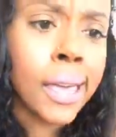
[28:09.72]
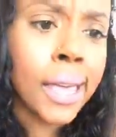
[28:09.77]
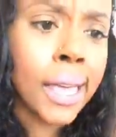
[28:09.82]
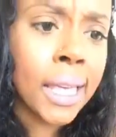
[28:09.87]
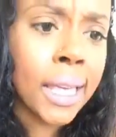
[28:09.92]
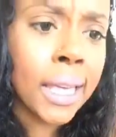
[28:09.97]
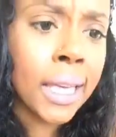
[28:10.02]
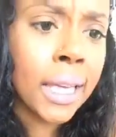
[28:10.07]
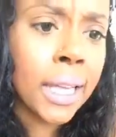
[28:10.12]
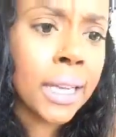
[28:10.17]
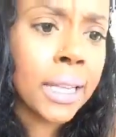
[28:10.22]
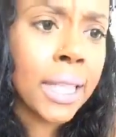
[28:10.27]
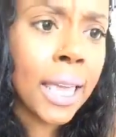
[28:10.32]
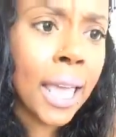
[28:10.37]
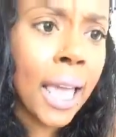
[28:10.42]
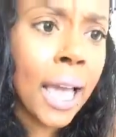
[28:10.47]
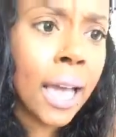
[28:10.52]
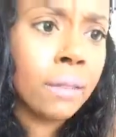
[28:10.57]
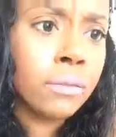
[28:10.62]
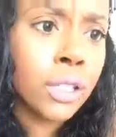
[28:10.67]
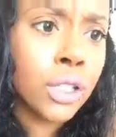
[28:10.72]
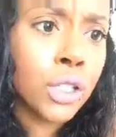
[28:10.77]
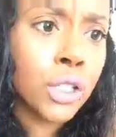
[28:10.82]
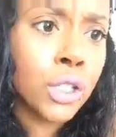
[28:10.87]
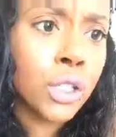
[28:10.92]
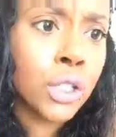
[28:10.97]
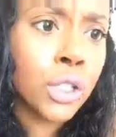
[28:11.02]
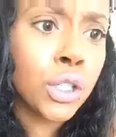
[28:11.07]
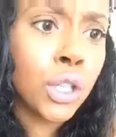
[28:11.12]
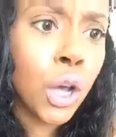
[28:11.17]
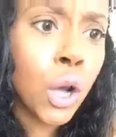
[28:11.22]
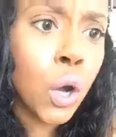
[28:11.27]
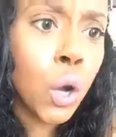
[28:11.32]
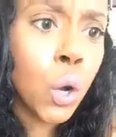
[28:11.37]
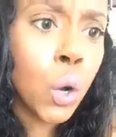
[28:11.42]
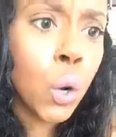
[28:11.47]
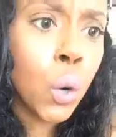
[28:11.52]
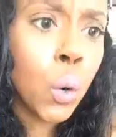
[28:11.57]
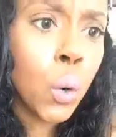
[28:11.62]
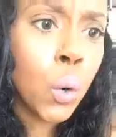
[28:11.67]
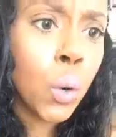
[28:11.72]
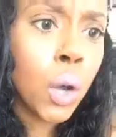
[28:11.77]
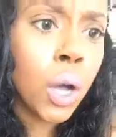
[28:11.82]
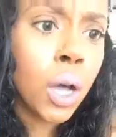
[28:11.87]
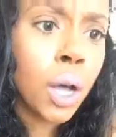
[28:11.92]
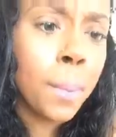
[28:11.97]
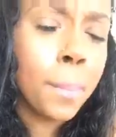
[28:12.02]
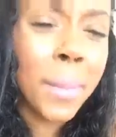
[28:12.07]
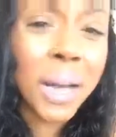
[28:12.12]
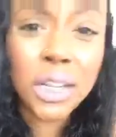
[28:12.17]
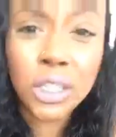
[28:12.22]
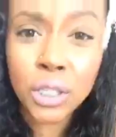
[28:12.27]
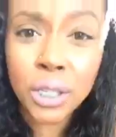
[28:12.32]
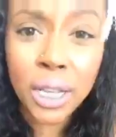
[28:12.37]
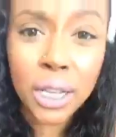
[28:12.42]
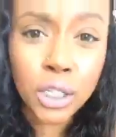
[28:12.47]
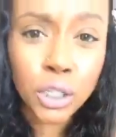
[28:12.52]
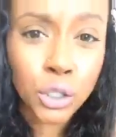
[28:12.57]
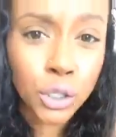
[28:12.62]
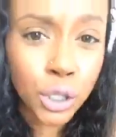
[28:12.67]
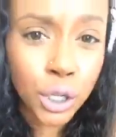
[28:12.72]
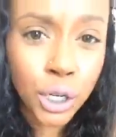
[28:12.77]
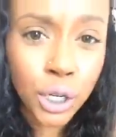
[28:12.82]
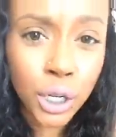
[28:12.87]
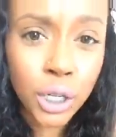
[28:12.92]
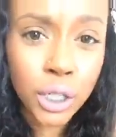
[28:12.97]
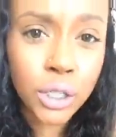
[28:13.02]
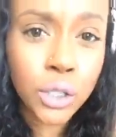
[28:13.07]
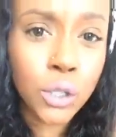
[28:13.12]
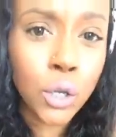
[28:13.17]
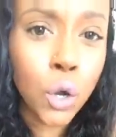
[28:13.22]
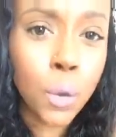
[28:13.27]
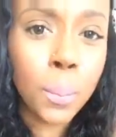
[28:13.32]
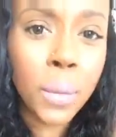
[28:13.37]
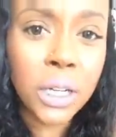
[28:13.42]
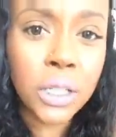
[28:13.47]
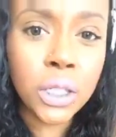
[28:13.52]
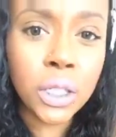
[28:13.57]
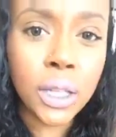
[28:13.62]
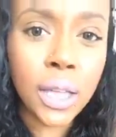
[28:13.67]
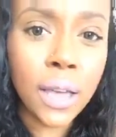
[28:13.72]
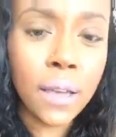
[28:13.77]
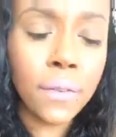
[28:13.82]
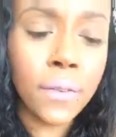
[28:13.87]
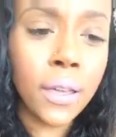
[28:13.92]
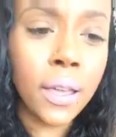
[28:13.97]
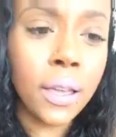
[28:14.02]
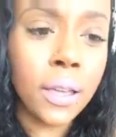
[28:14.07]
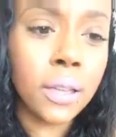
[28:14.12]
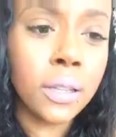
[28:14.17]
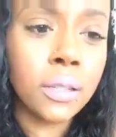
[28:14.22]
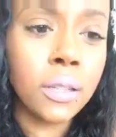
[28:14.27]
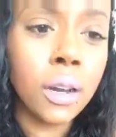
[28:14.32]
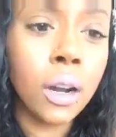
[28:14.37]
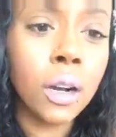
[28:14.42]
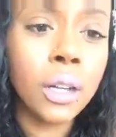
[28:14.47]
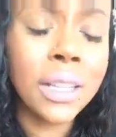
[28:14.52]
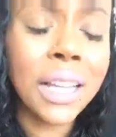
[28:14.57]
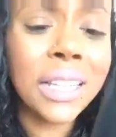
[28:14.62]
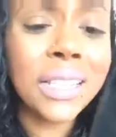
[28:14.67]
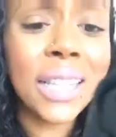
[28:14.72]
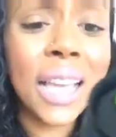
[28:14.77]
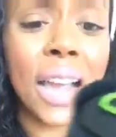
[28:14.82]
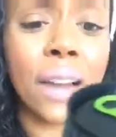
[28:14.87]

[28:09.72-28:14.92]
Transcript: And they have so much less sugar, so much less, or less